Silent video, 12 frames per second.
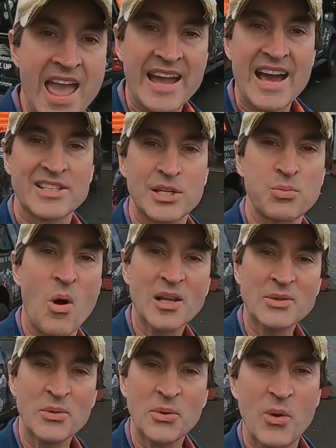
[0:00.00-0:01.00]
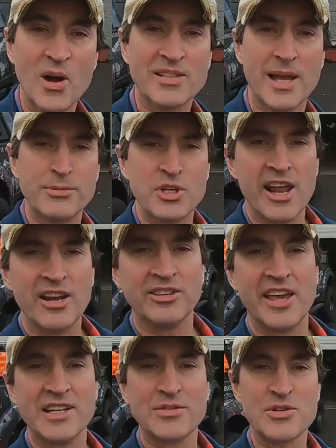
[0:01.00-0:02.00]
Hey guys, it's WADZ with the WADZ channel.
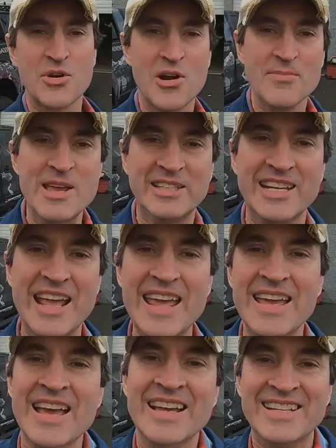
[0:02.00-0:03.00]
Thanks for joining me today.